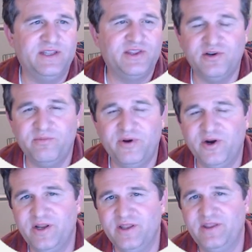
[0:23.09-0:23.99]

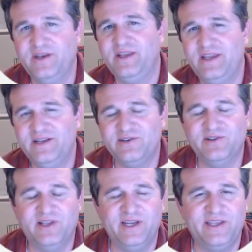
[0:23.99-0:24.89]
third-party authentication
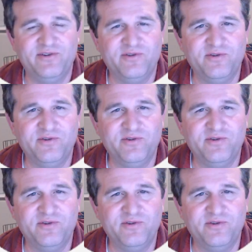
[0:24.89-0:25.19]
like your